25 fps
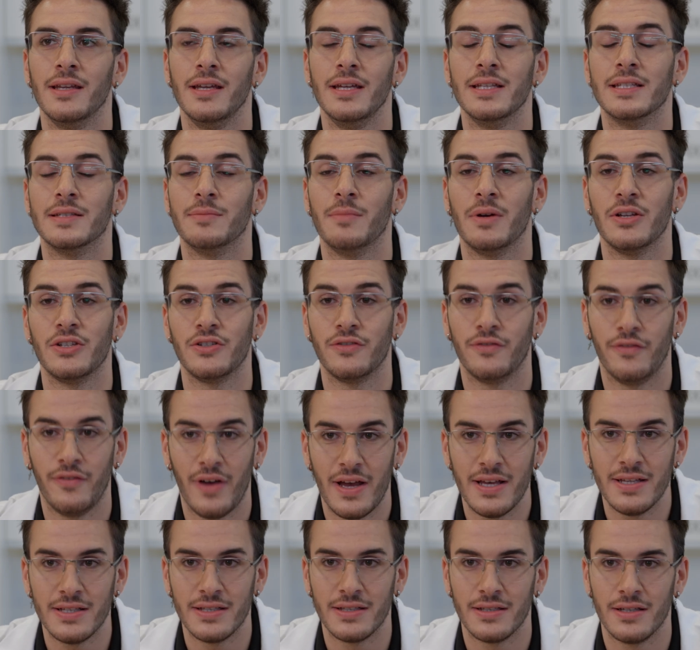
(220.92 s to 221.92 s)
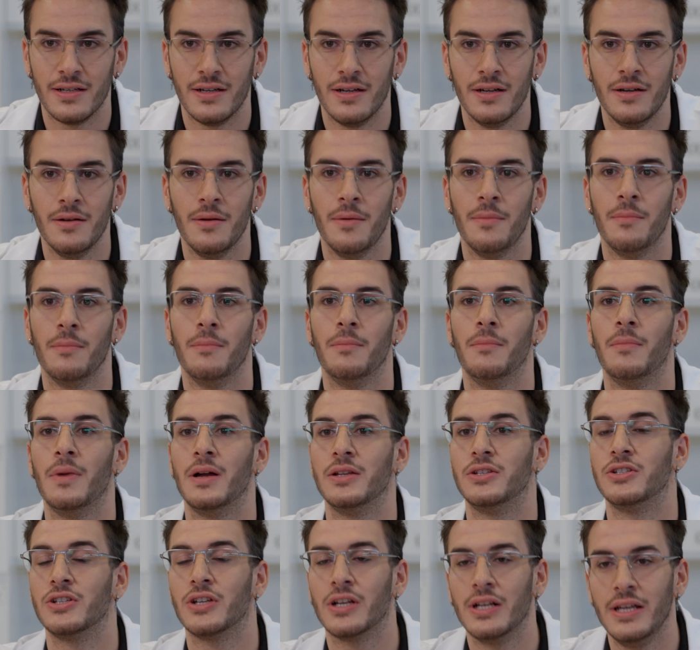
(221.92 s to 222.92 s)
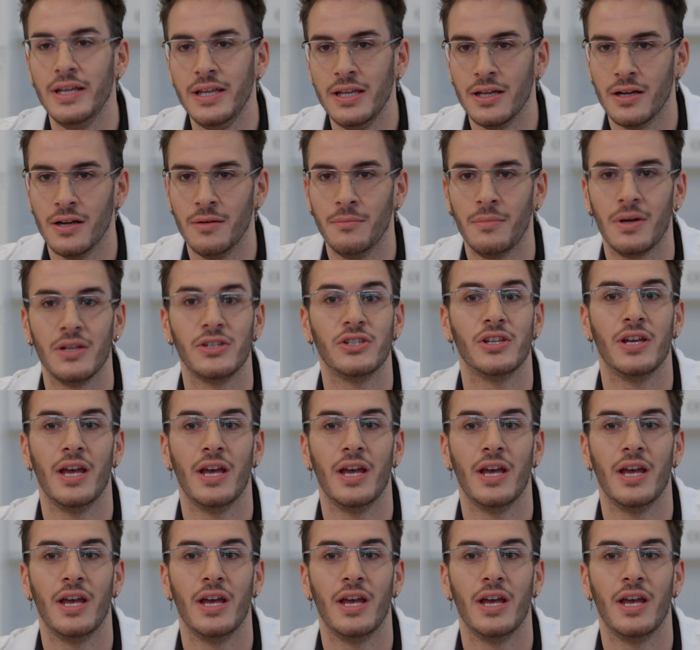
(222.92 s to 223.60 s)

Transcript: It's much faster, much cleaner, much